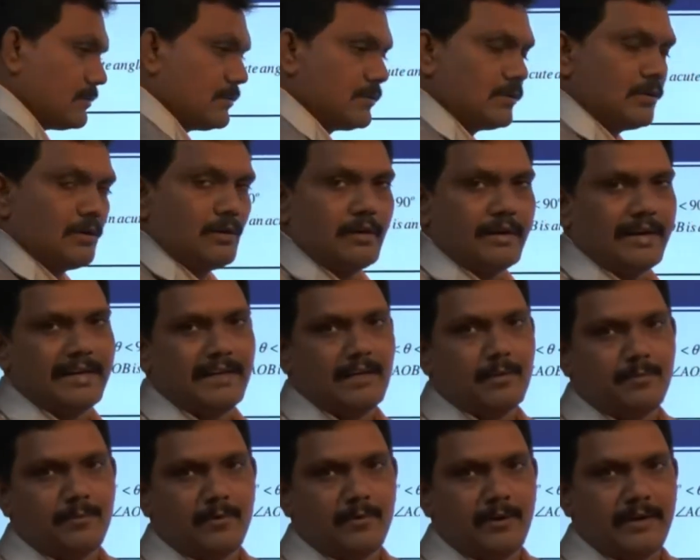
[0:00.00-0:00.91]
no end
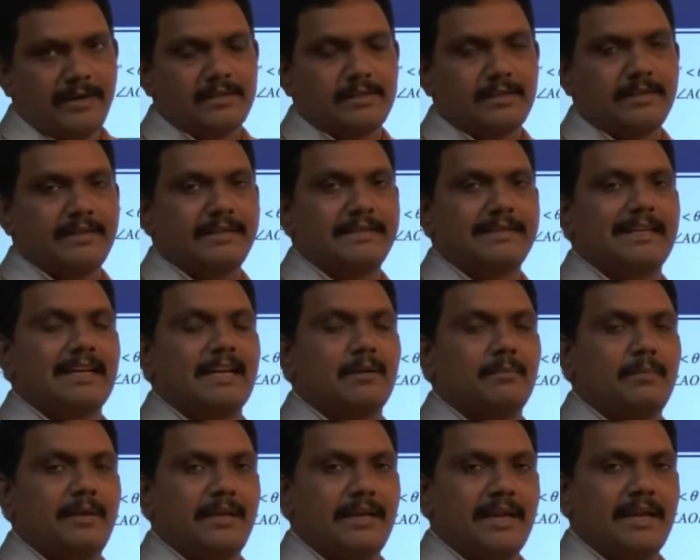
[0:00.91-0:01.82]
points. It
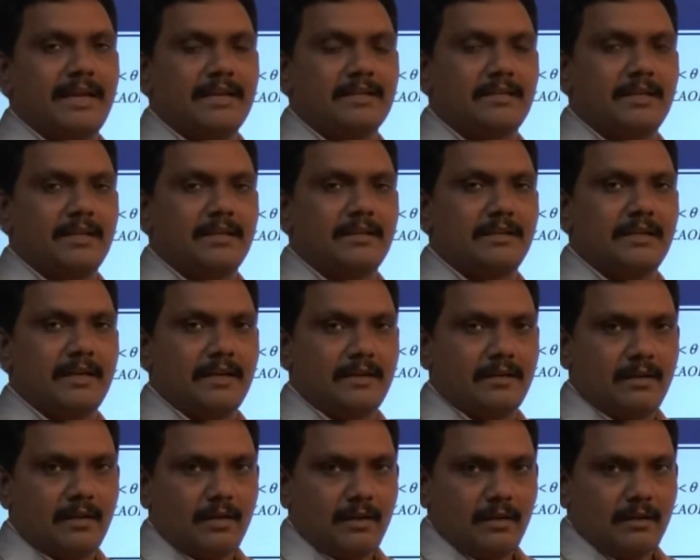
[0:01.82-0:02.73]
can be
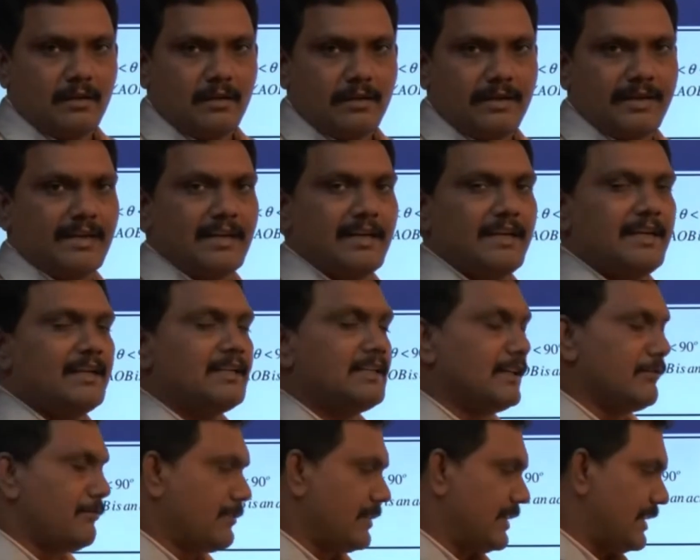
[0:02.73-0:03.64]
extended in an
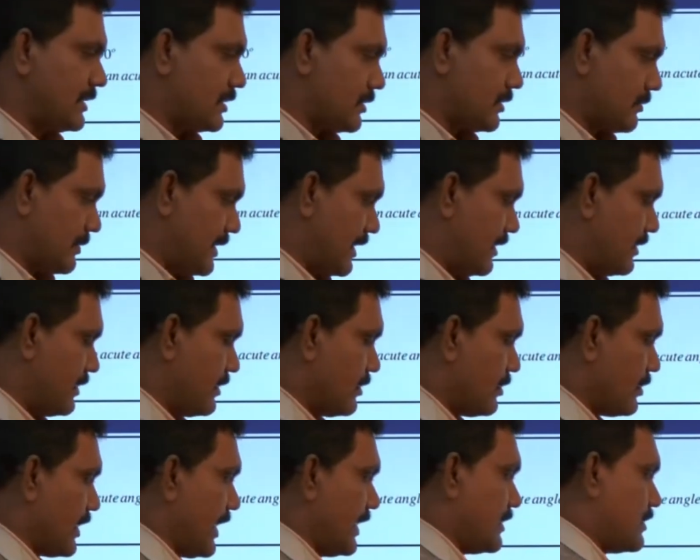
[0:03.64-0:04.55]
indefinite way,
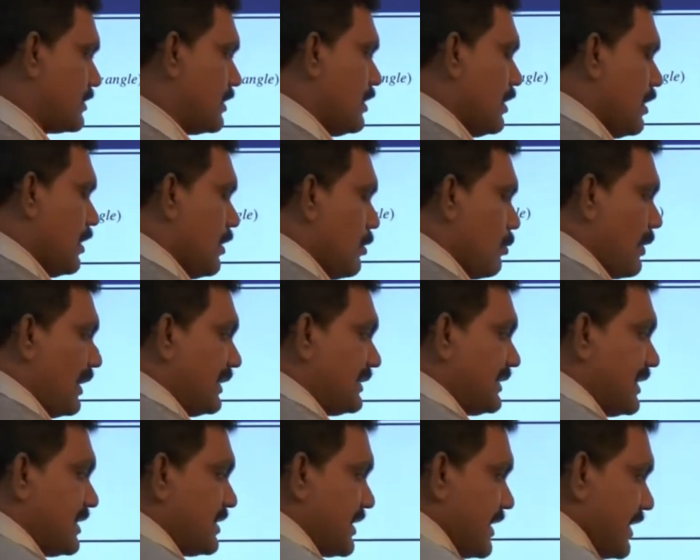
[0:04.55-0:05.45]
right?
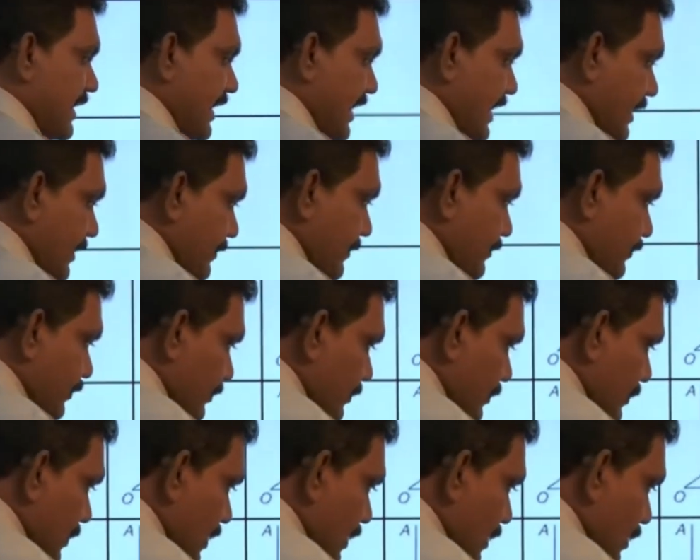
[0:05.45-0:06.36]
What is a ray?
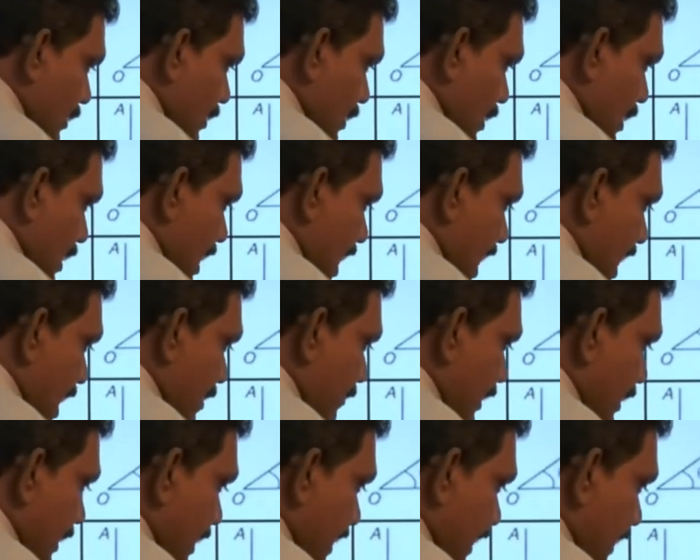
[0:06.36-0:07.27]

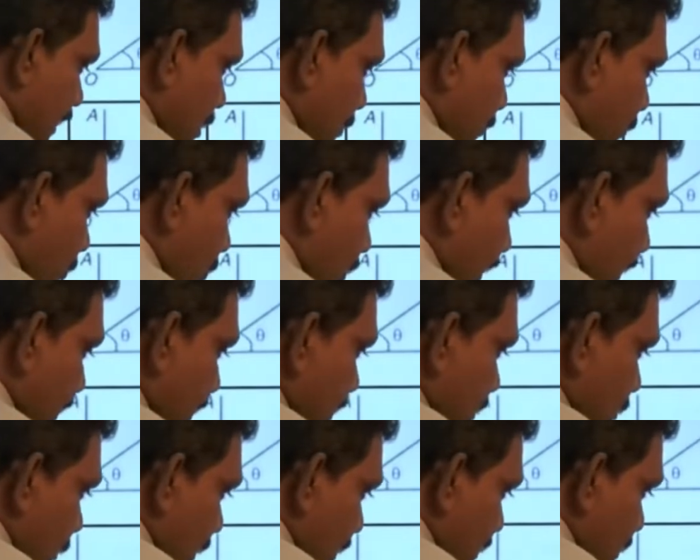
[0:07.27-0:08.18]
Having end
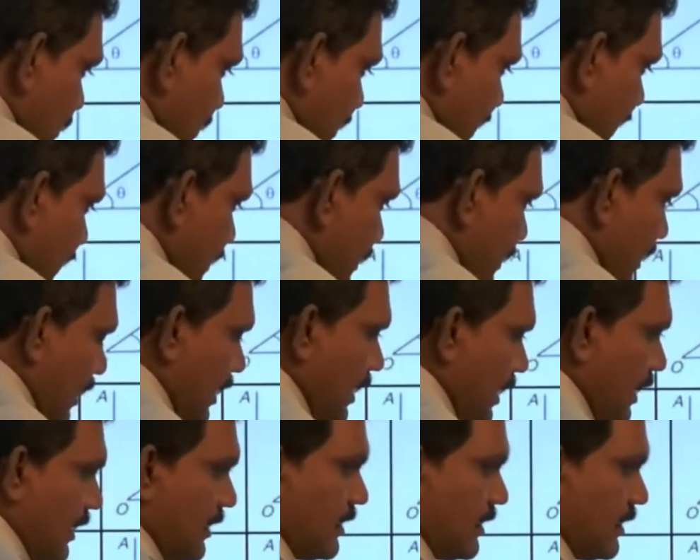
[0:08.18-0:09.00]
point one side and